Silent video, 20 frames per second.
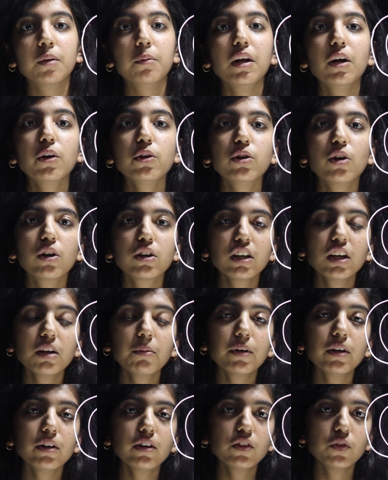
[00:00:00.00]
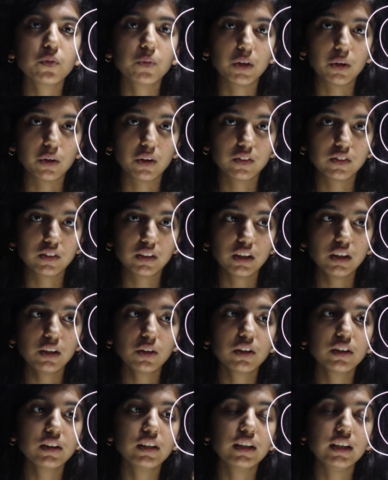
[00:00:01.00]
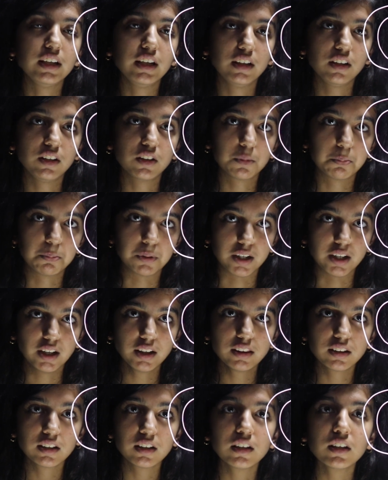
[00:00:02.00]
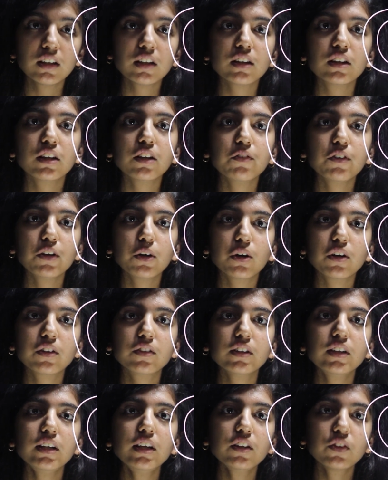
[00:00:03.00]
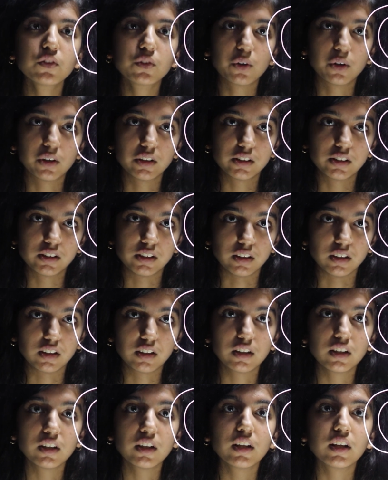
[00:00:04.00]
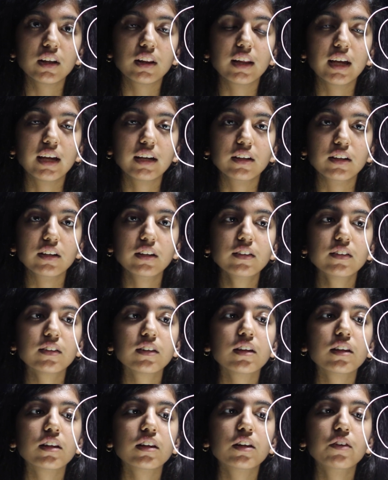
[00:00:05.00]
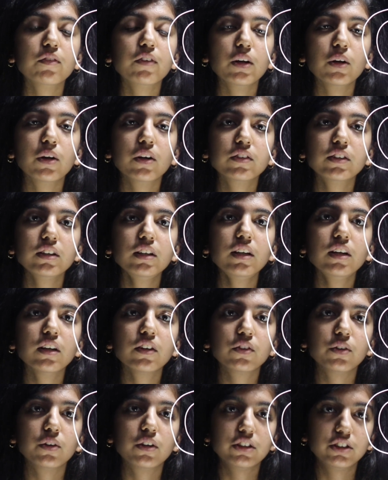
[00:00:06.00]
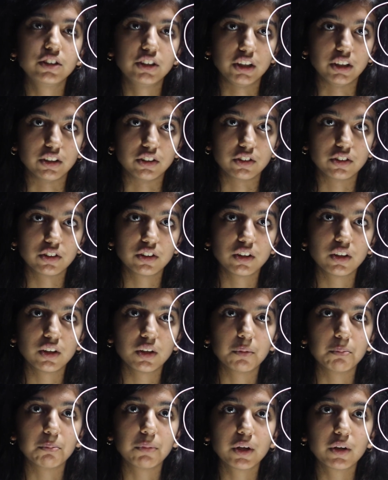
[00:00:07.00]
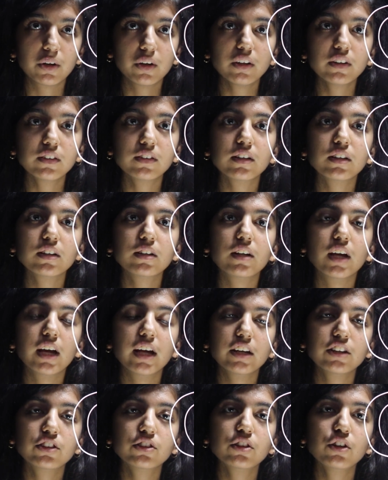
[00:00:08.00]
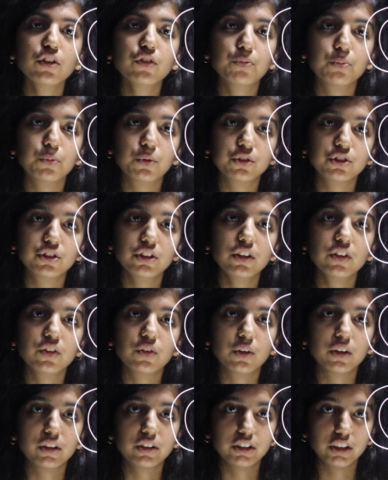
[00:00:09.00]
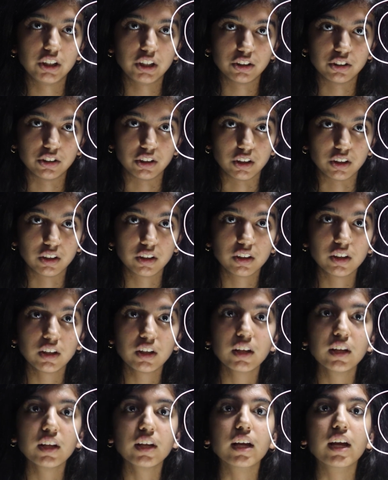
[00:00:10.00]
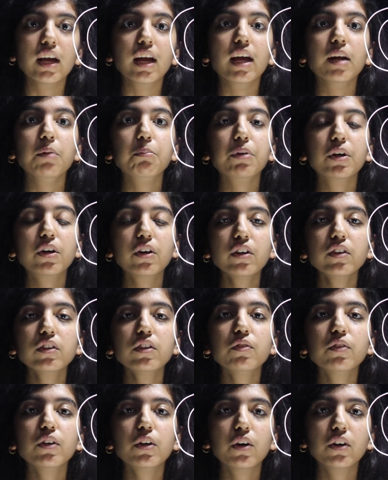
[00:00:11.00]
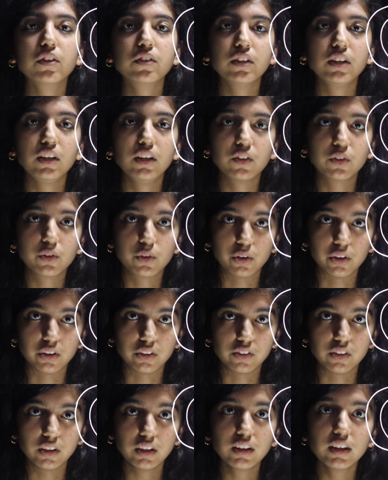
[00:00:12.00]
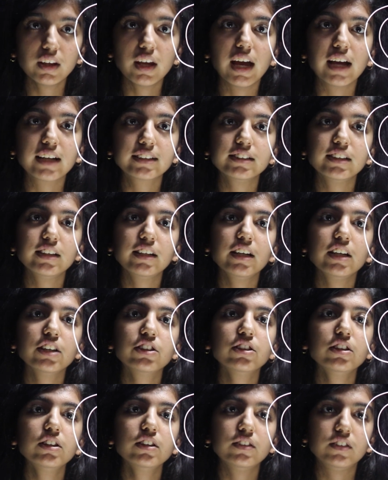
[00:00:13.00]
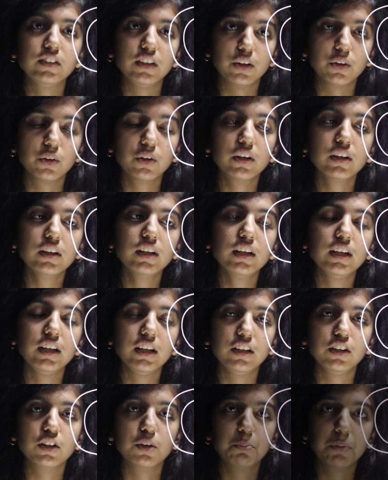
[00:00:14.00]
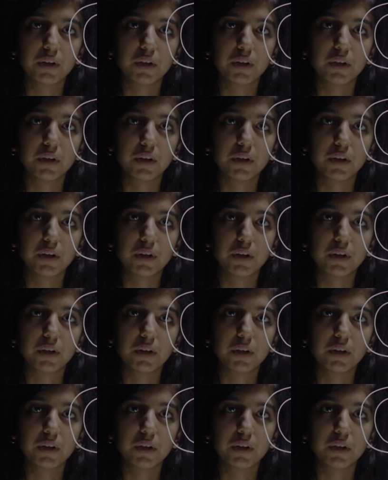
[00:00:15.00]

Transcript: Now talking about its velocity on the linear path, the velocity is constant. That is, the velocity does not change because the direction of motion is not changing. And because the velocity is constant, the acceleration is zero on the linear